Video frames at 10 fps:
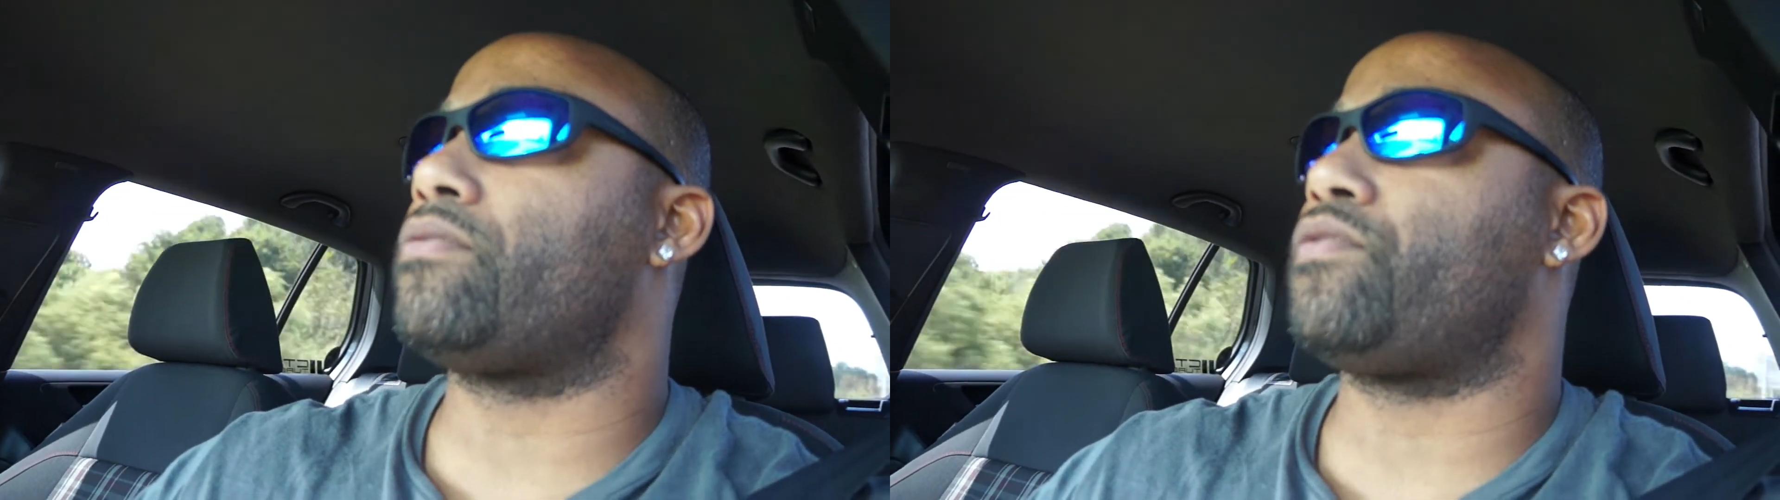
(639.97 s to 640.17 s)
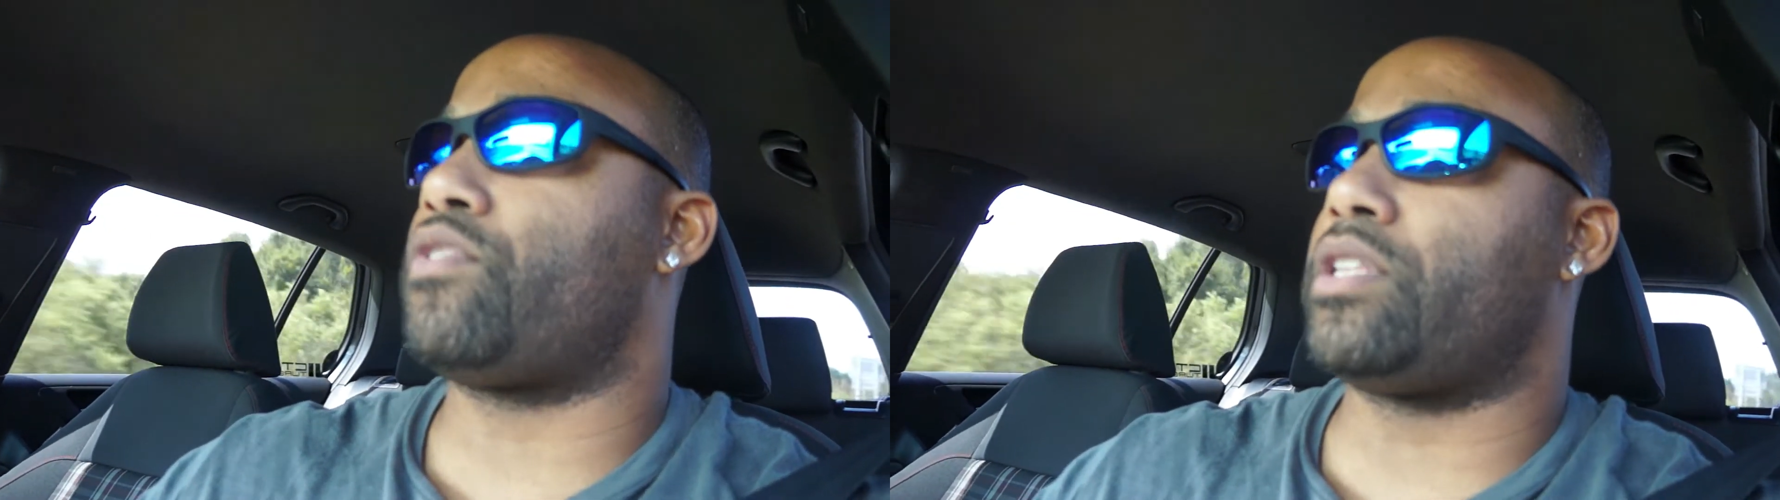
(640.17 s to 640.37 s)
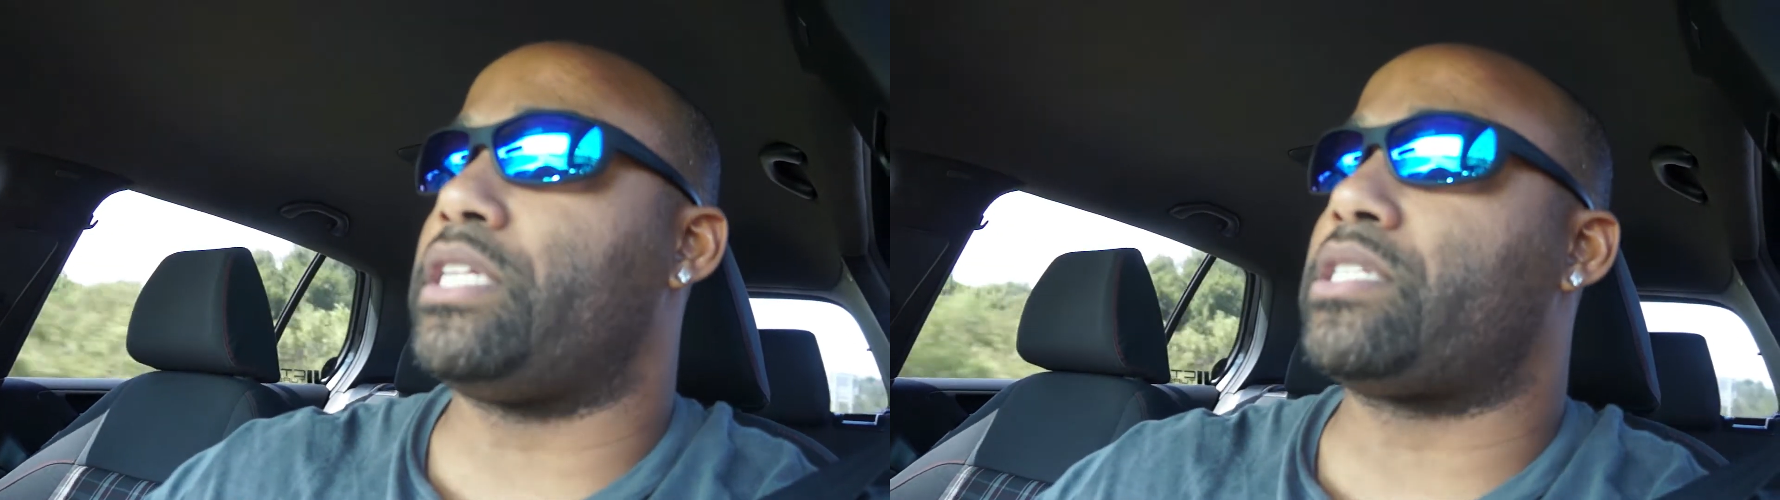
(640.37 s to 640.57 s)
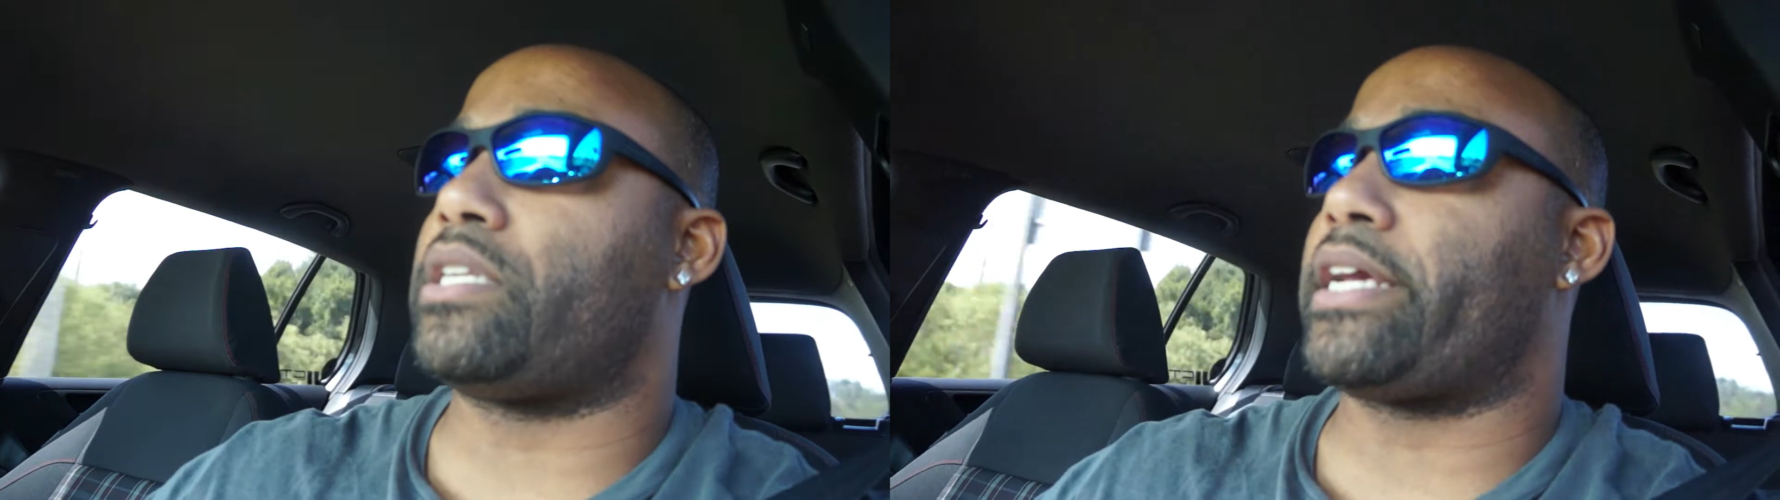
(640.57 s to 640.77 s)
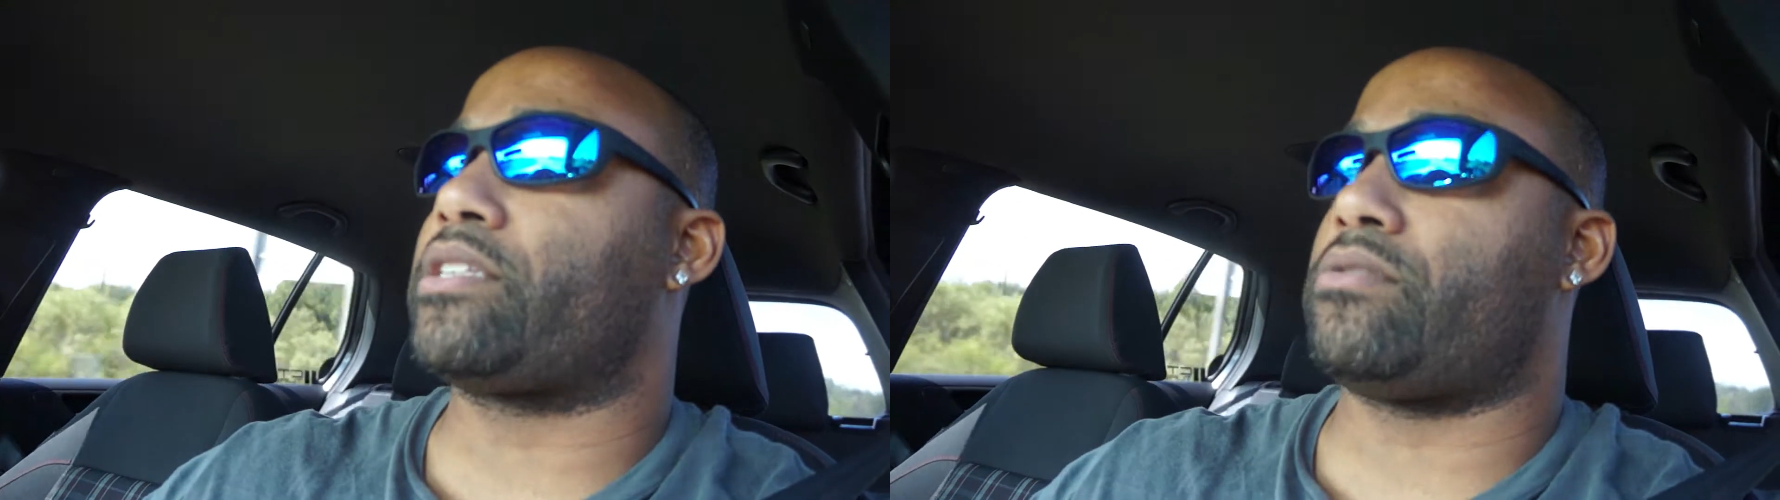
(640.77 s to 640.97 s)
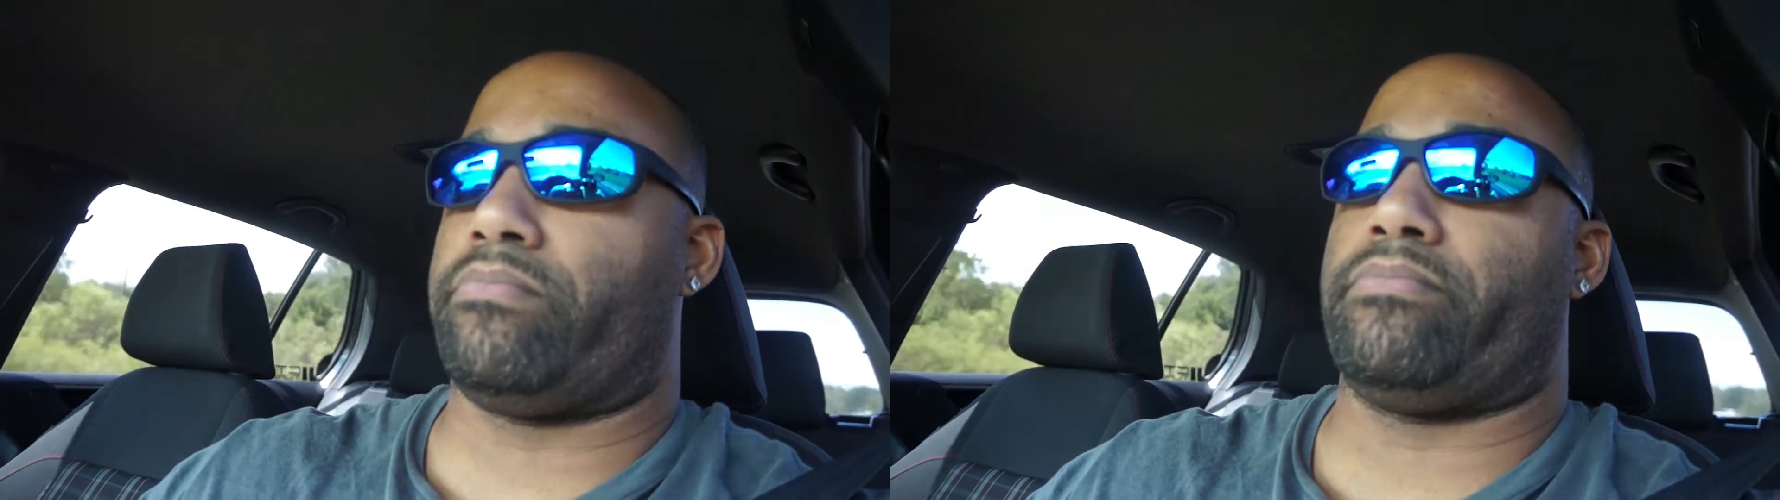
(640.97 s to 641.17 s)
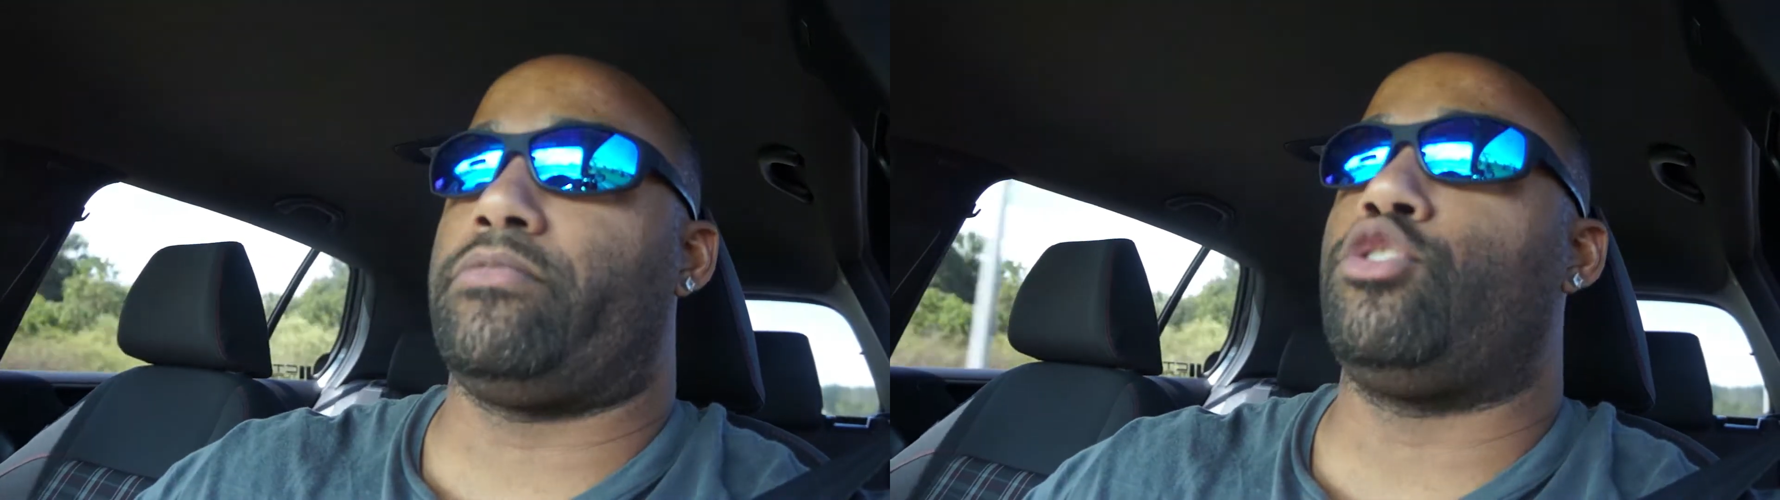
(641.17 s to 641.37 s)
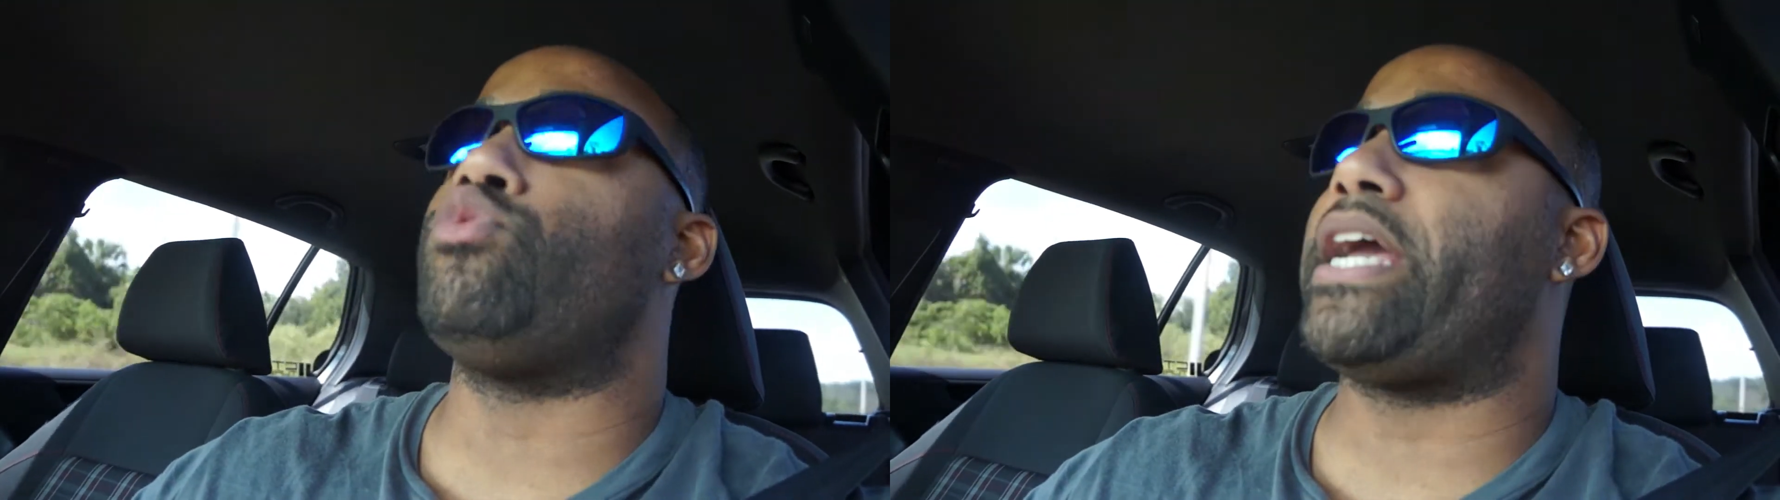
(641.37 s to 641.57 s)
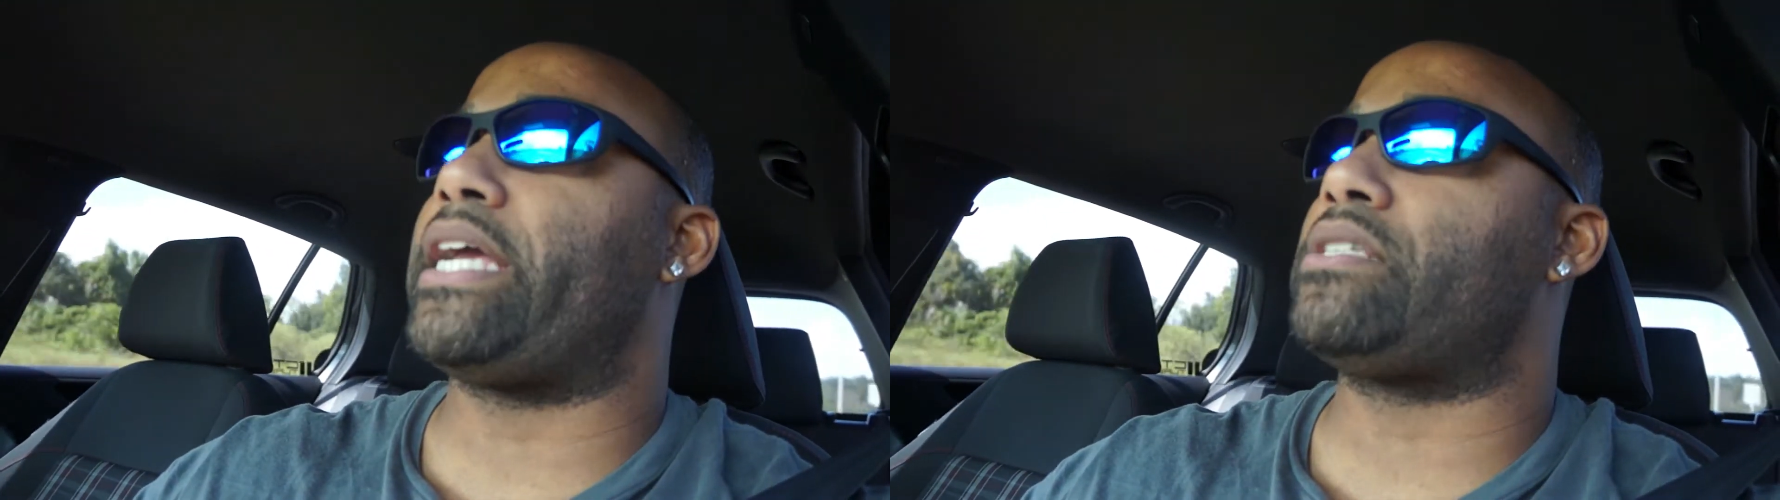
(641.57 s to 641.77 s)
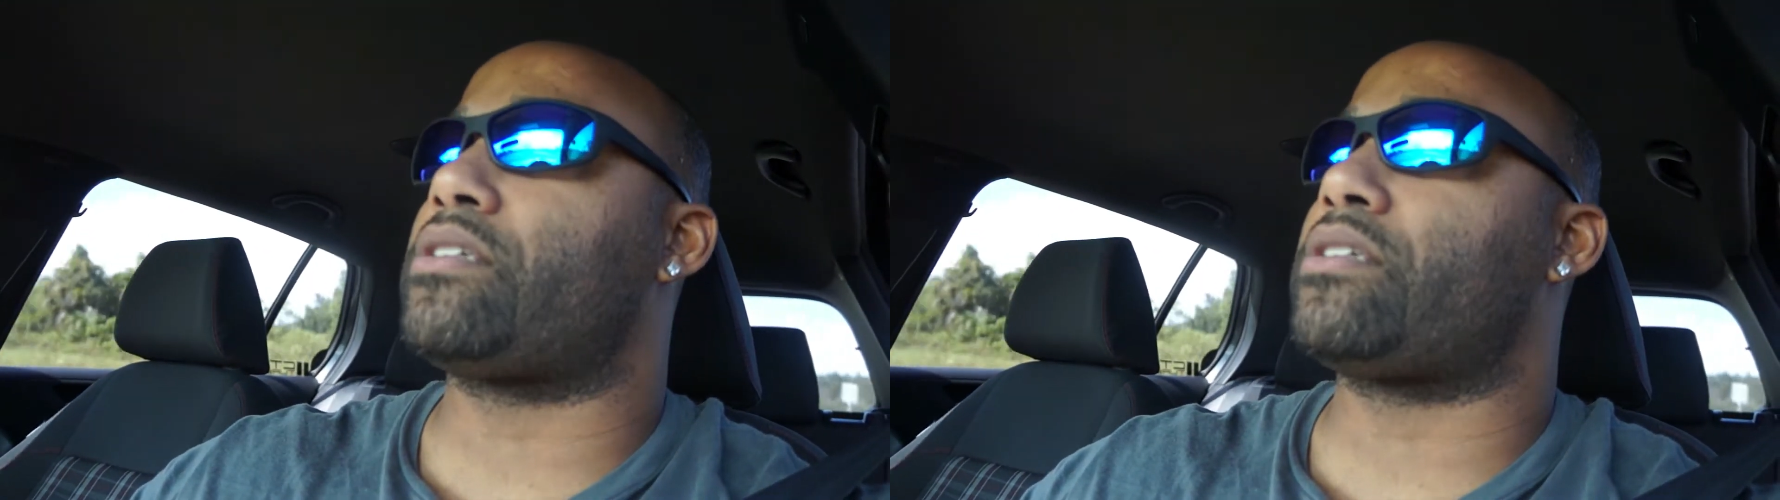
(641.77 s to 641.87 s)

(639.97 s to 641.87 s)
for at least the next 2 days,